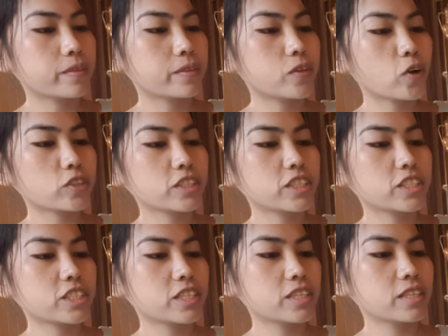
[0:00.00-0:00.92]
Doctor
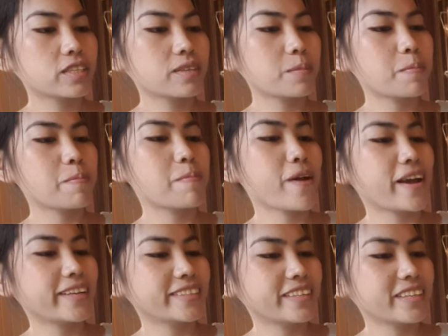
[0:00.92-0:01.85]
G
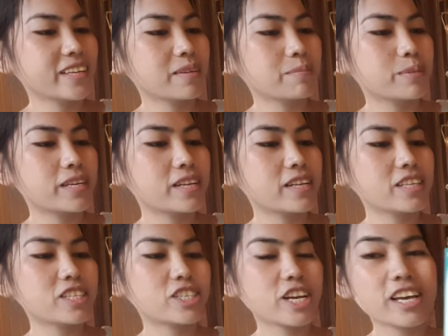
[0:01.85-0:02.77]
brightening
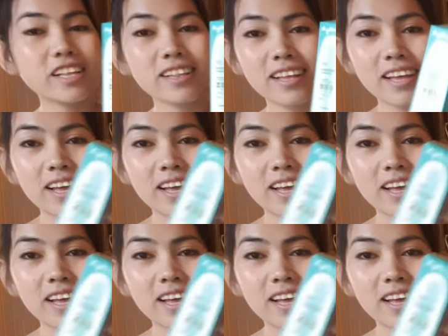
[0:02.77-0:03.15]
peeling gel.